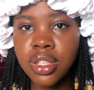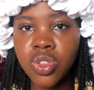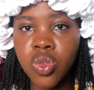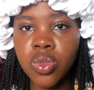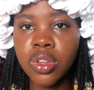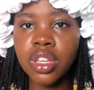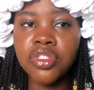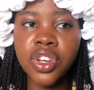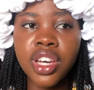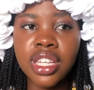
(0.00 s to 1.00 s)
So
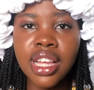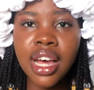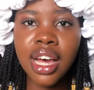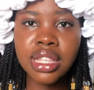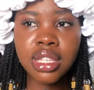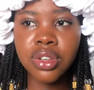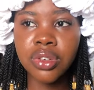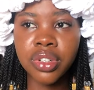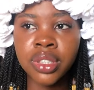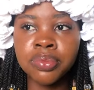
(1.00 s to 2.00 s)
if you're in that
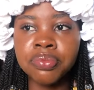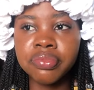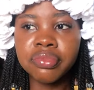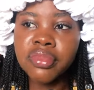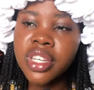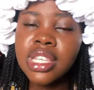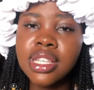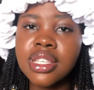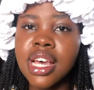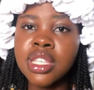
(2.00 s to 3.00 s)
category, just
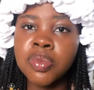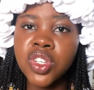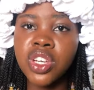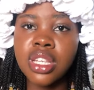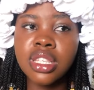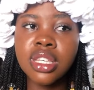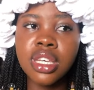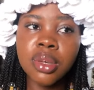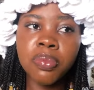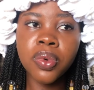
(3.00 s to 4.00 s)
exercise patience.
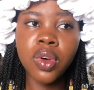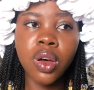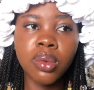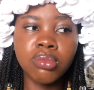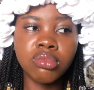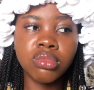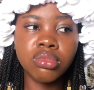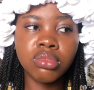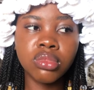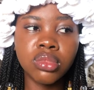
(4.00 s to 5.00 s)
Keep um,
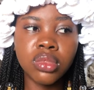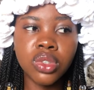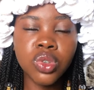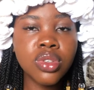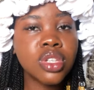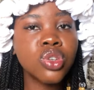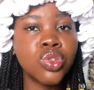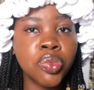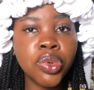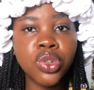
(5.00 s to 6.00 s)
using
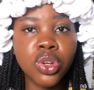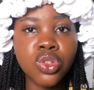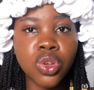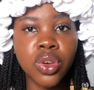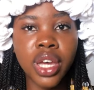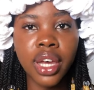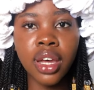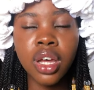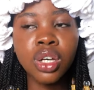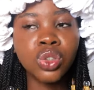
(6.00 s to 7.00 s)
good products on your
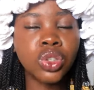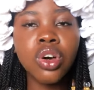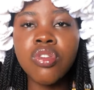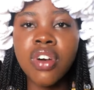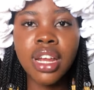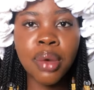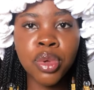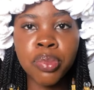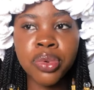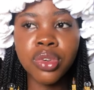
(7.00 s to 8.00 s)
hair. Do not
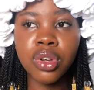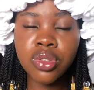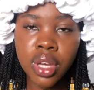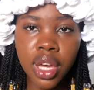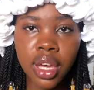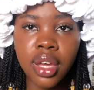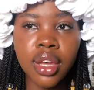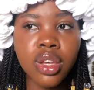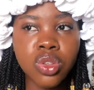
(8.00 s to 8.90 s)
overlap your products, okay?